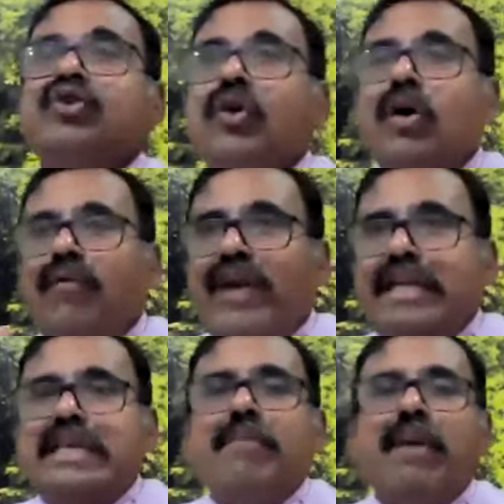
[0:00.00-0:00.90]
So, for
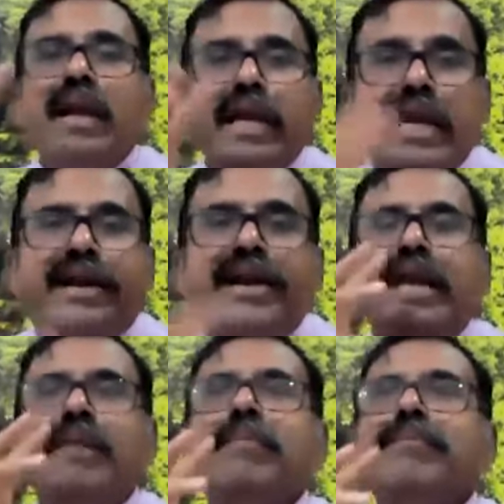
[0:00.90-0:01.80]
example, in a
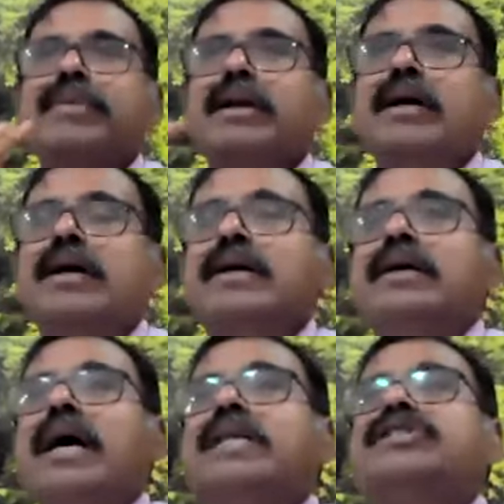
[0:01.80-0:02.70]
dream,
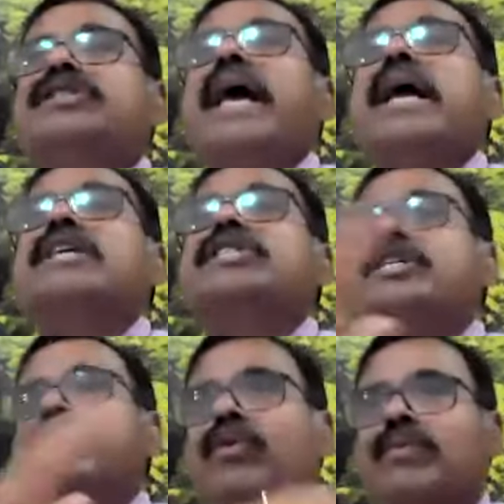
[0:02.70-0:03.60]
a tiger is
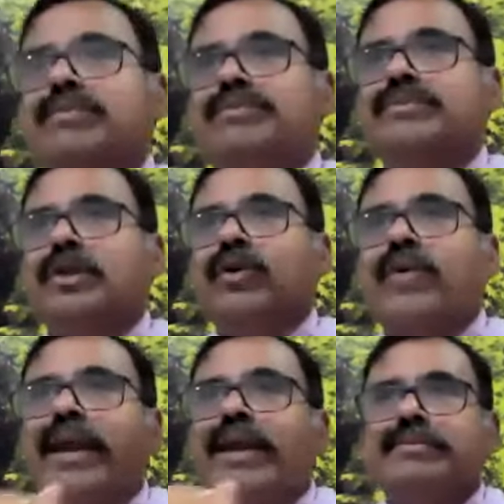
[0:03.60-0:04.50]
chasing you.
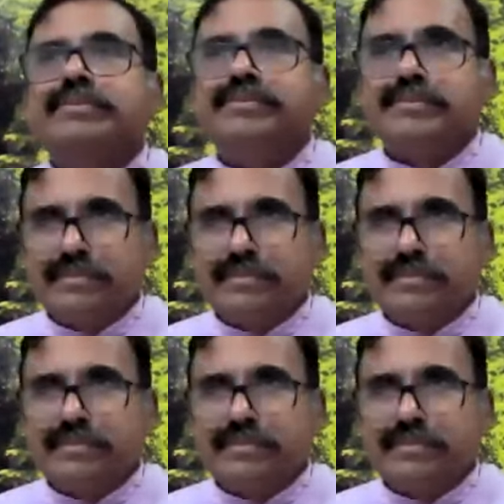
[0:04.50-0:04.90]
You run.